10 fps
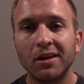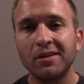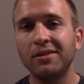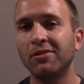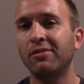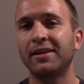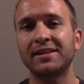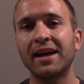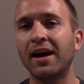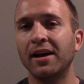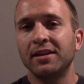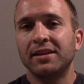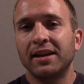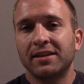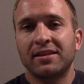like
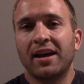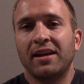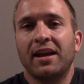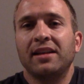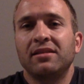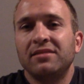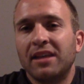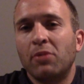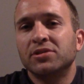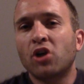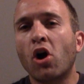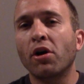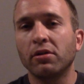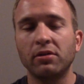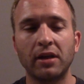that. That was
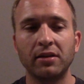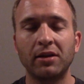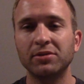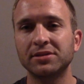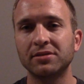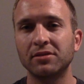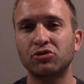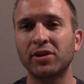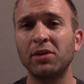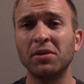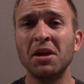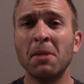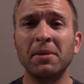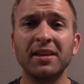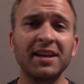hard. That was a tricky one.
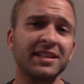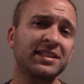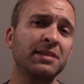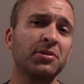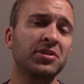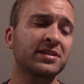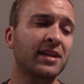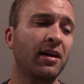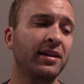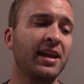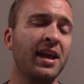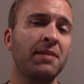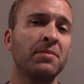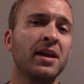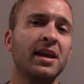But the nice thing about this style of
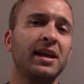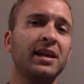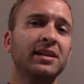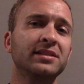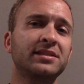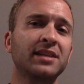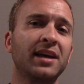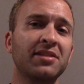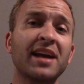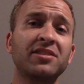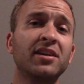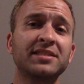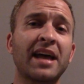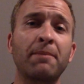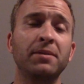game is that does
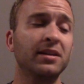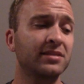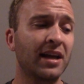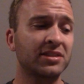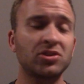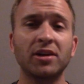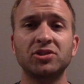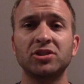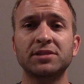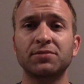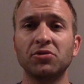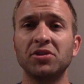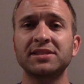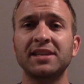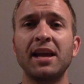happen. Is that's not just for
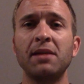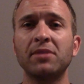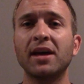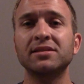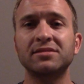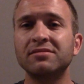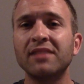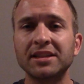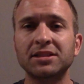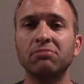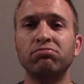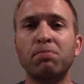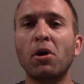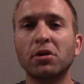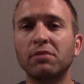this game. That's a
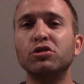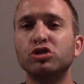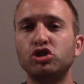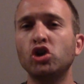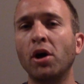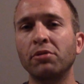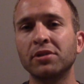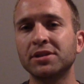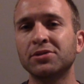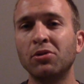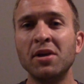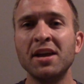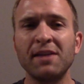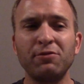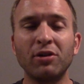part of this genre. So
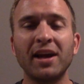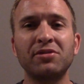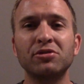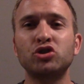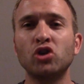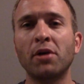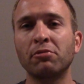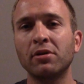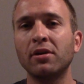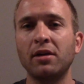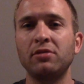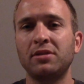if you like this genre,